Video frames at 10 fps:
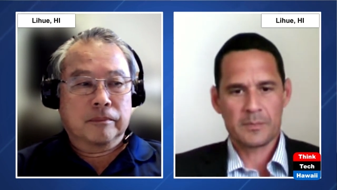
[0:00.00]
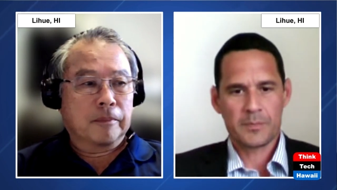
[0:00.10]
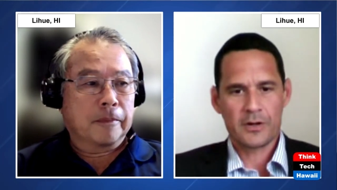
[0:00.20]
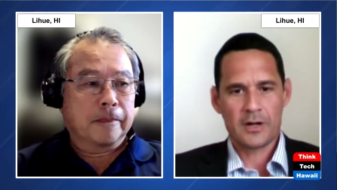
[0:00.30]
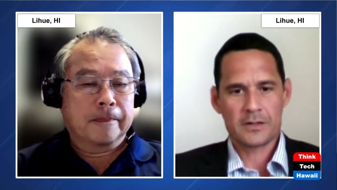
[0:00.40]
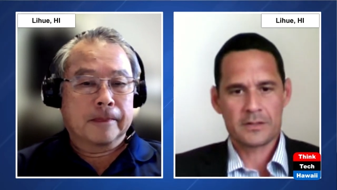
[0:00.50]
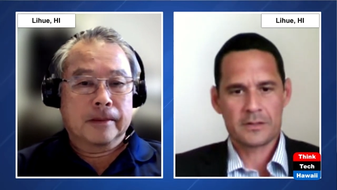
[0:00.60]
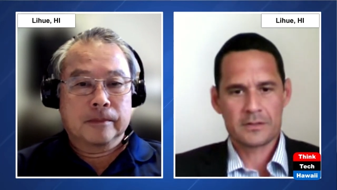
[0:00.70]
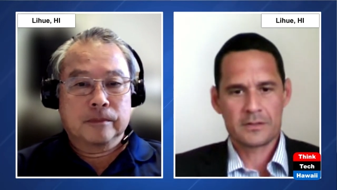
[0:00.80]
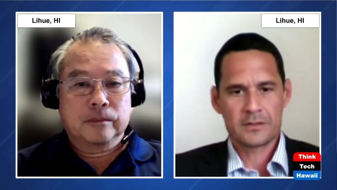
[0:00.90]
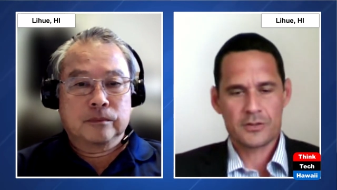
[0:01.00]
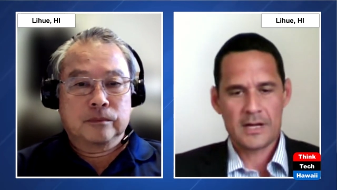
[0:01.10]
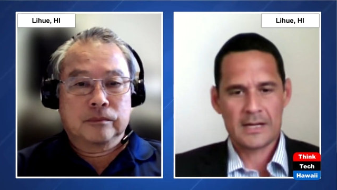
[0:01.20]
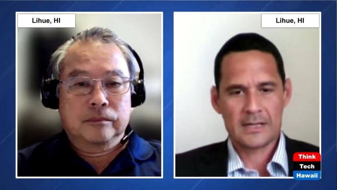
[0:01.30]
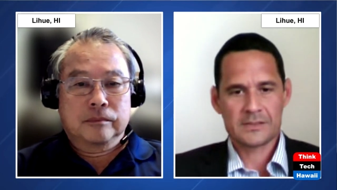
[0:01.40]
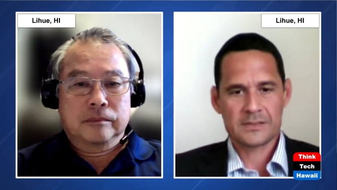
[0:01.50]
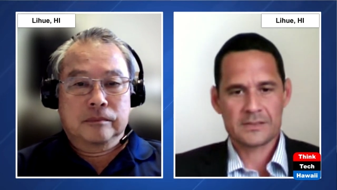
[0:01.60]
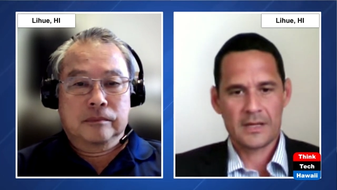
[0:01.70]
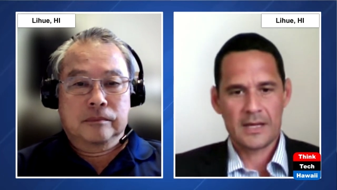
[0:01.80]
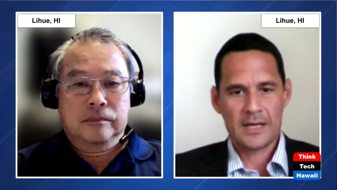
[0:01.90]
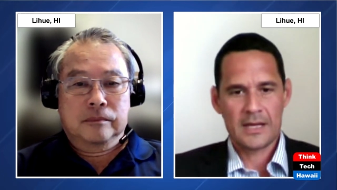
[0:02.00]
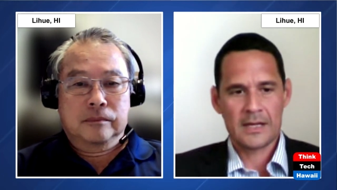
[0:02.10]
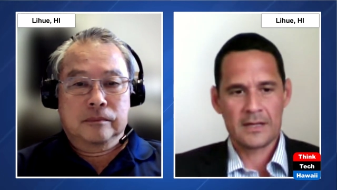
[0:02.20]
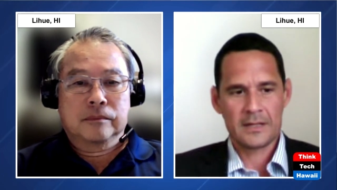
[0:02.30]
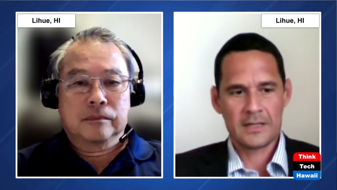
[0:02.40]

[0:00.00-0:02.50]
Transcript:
Speaker 1: uh, Bernard Trask, and